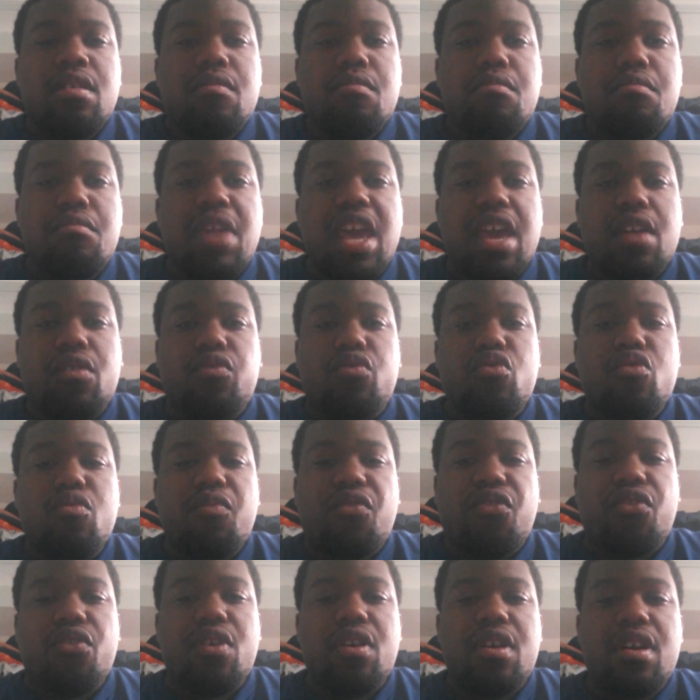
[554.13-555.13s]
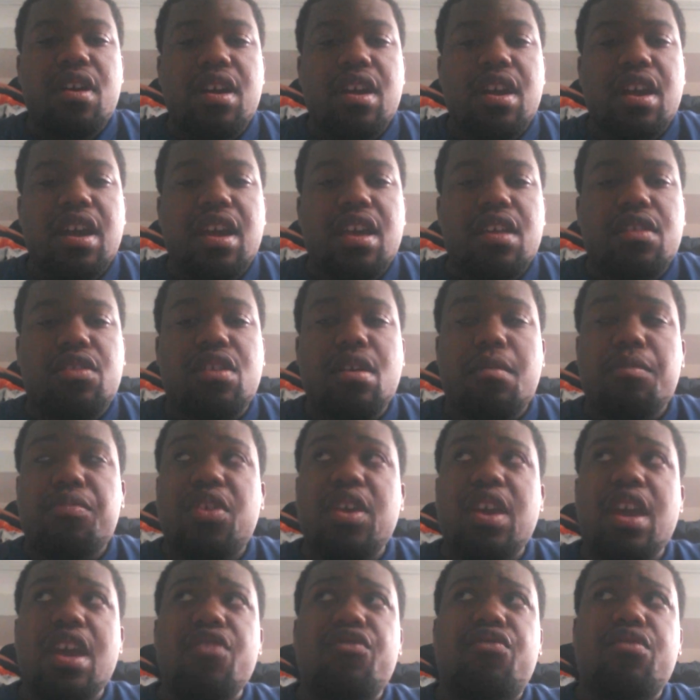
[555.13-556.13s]
make room for
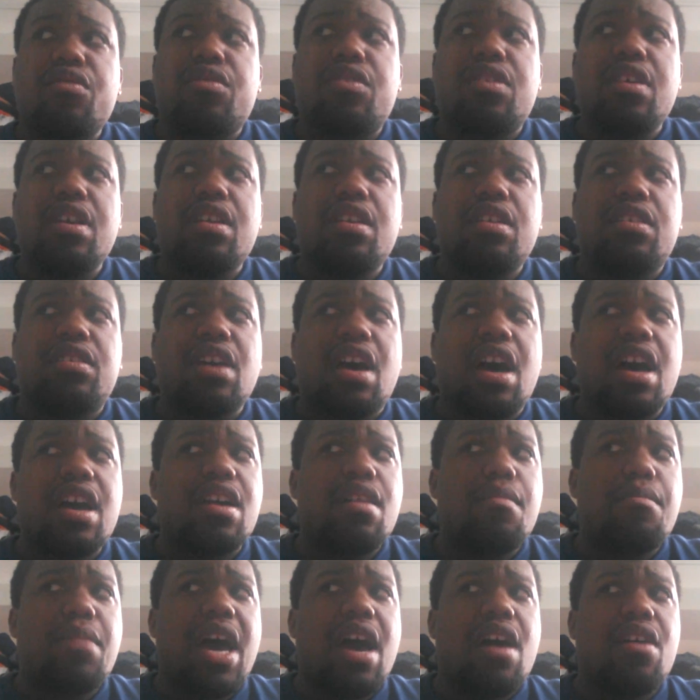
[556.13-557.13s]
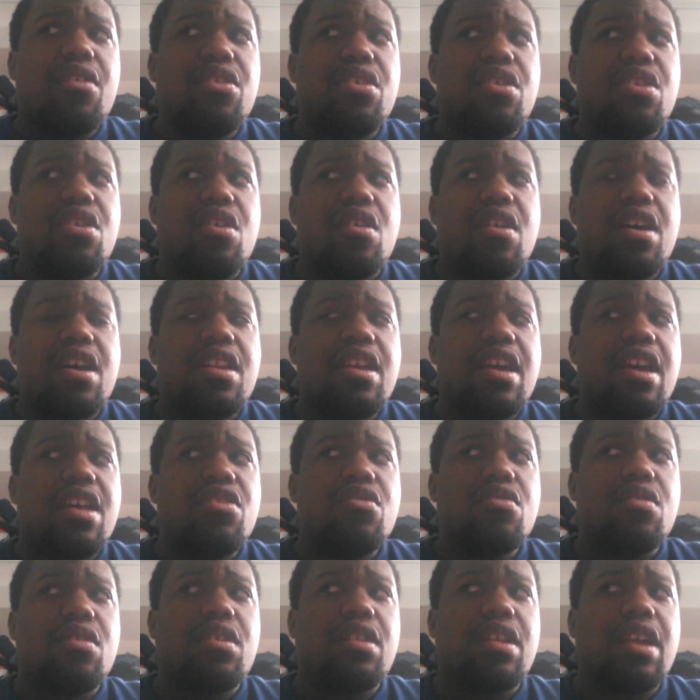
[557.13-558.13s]
something interesting to talk about, you know,
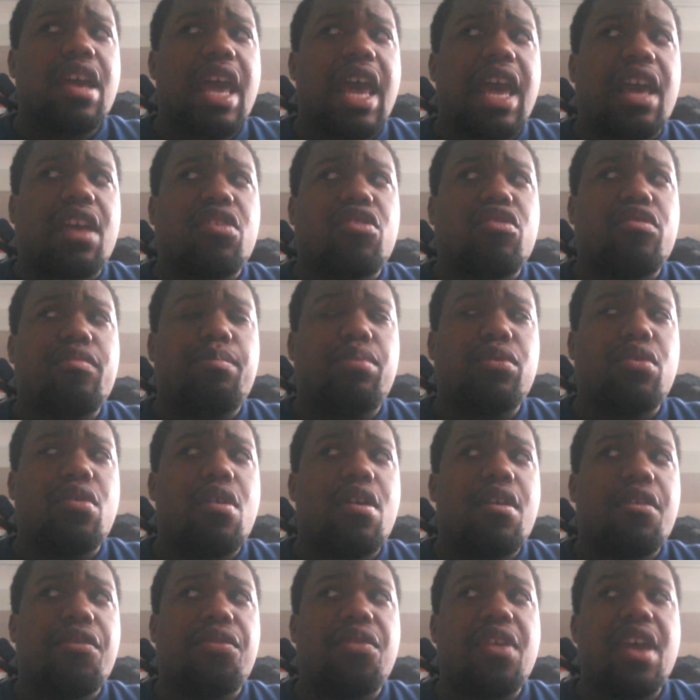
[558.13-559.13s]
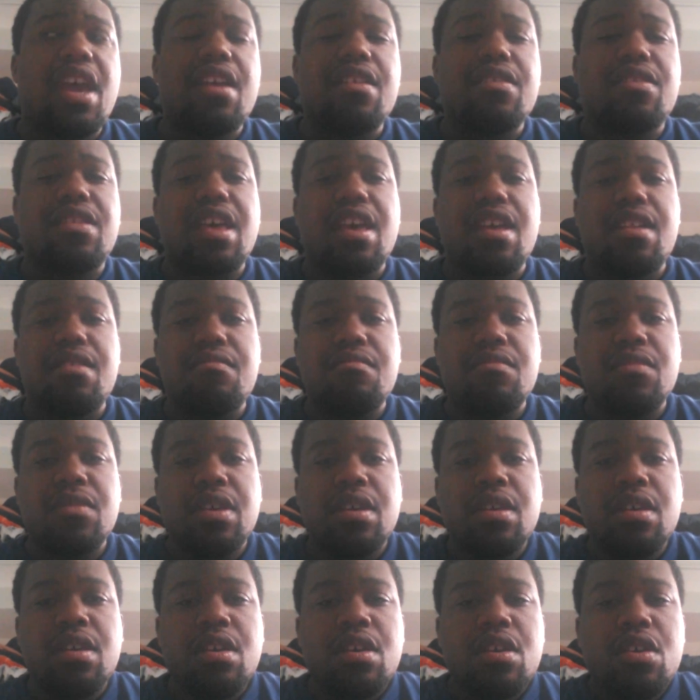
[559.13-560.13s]
and you'll explore things and
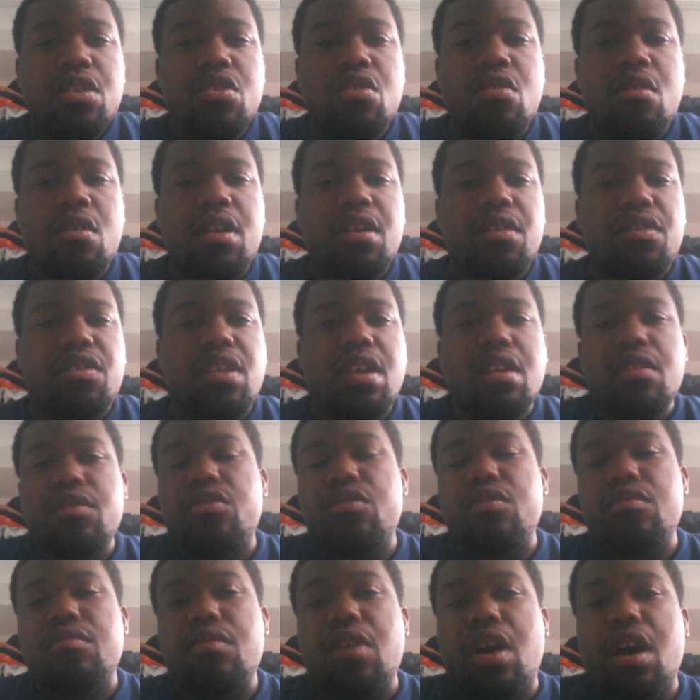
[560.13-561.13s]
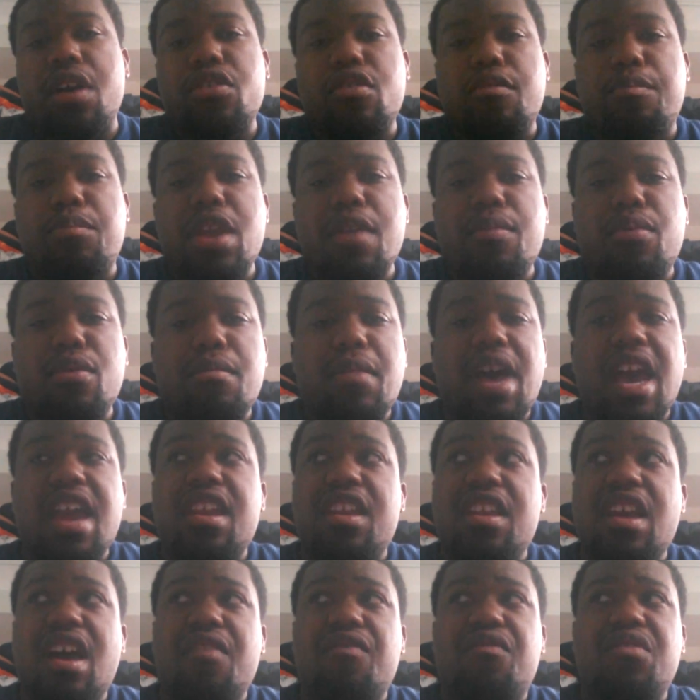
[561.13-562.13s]
notice things other people
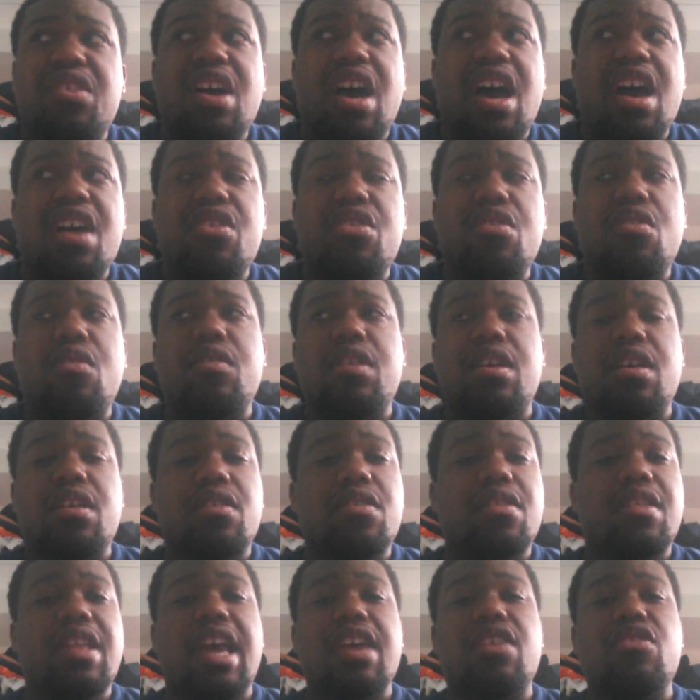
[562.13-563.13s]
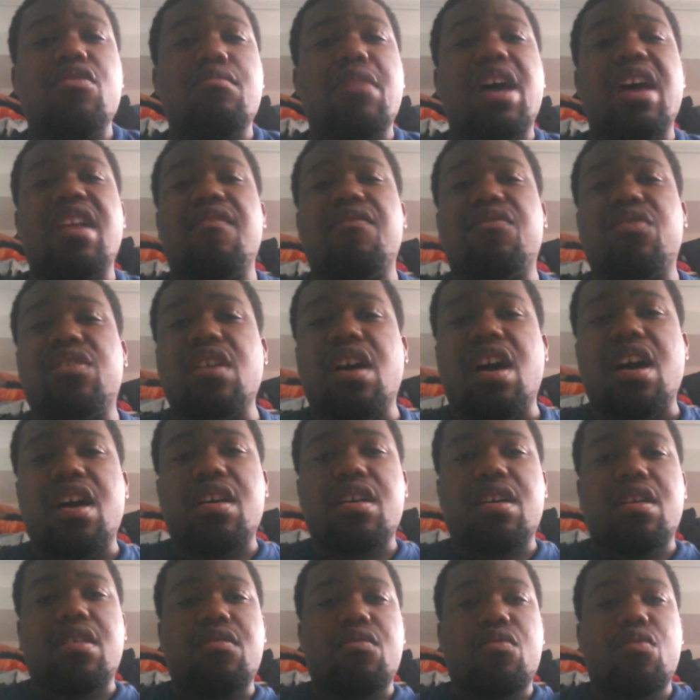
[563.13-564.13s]
might have not noticed. Like, you might have
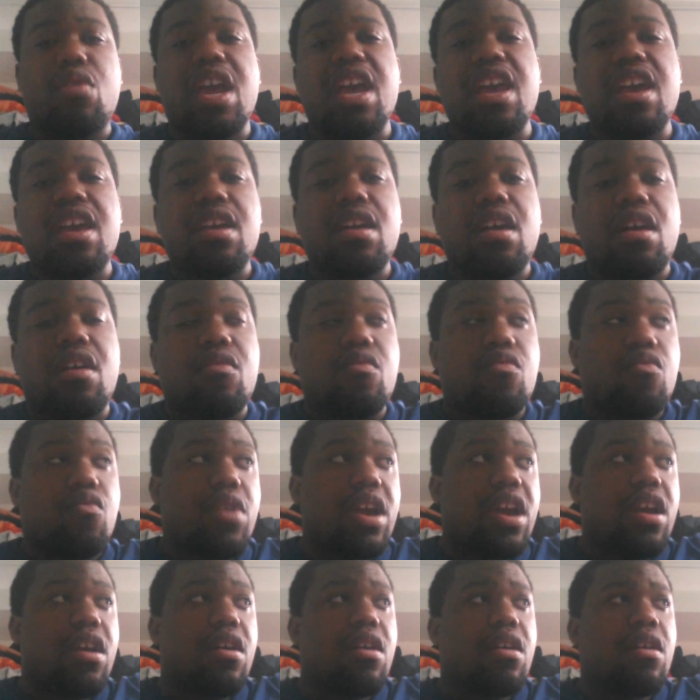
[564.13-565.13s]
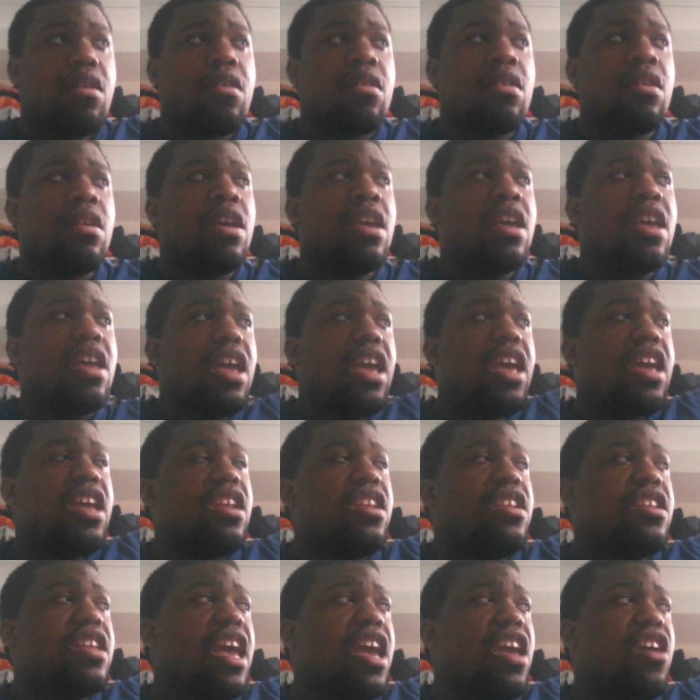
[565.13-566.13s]
saw a rare
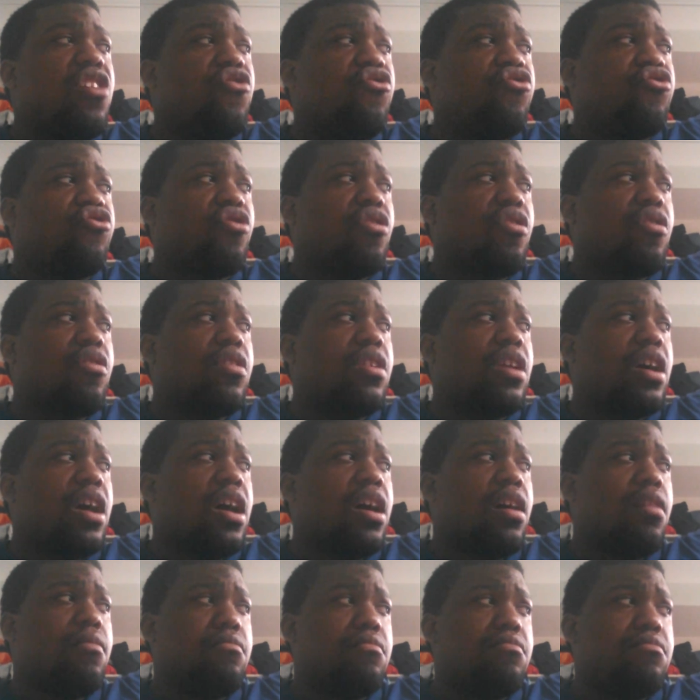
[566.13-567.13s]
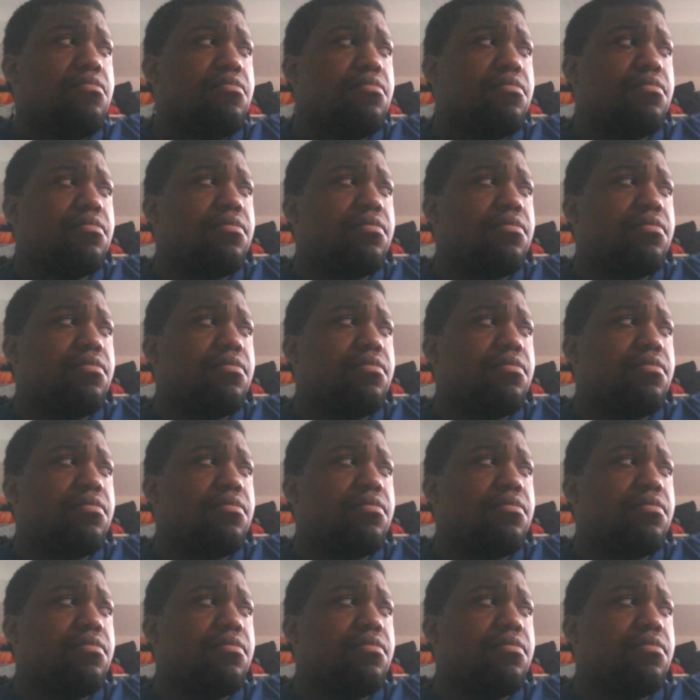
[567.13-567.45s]
endangered